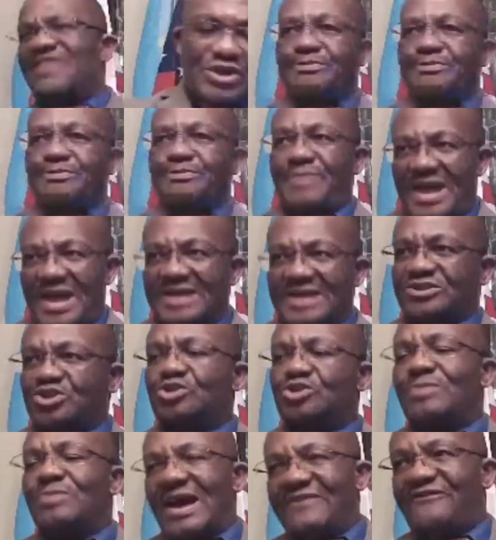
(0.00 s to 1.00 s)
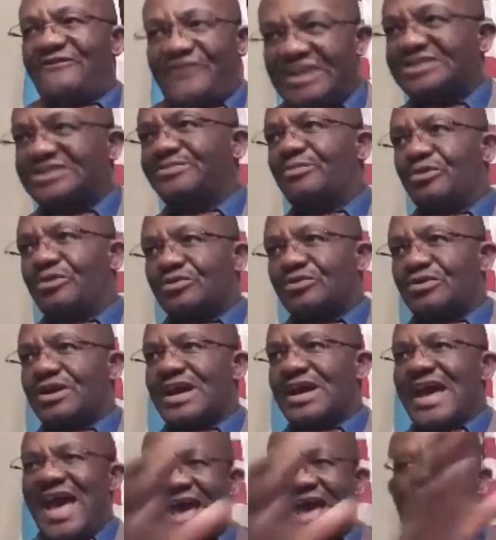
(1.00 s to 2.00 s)
Go back to my Facebook
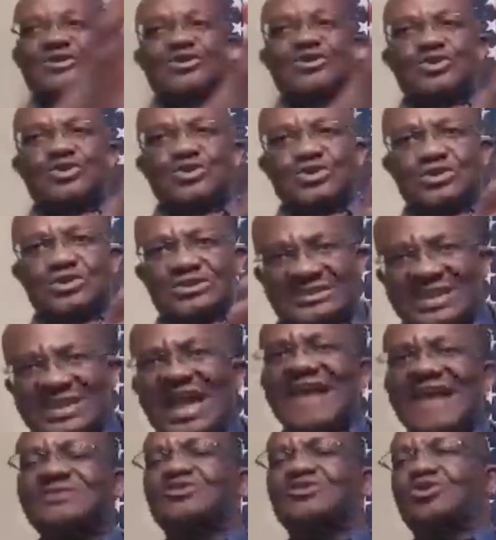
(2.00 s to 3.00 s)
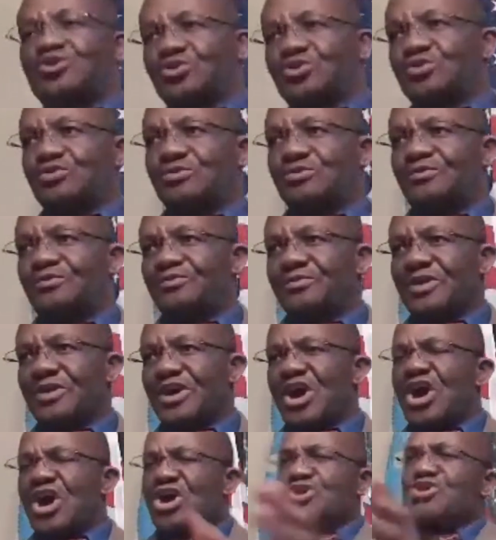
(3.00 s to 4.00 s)
and you scan through,
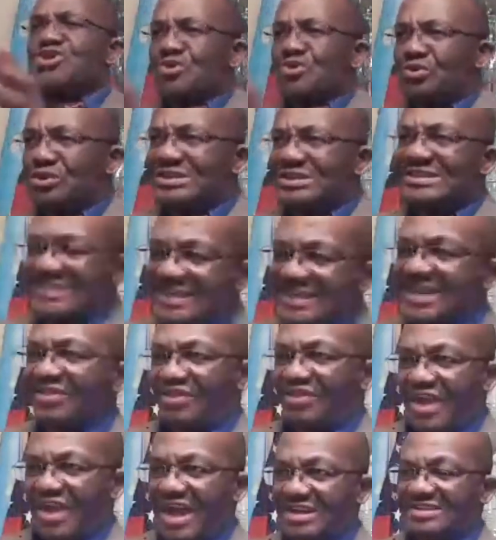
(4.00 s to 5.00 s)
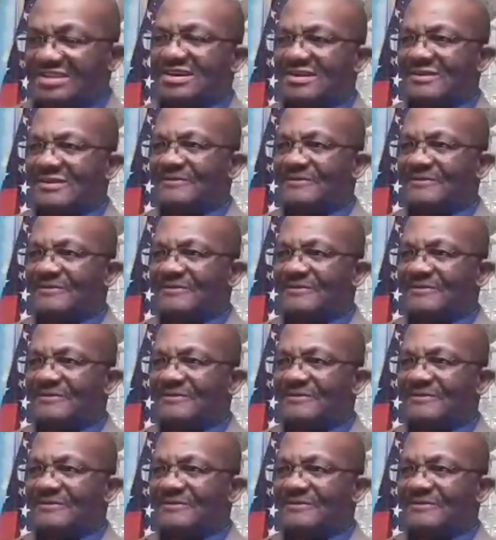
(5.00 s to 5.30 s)
you will see that,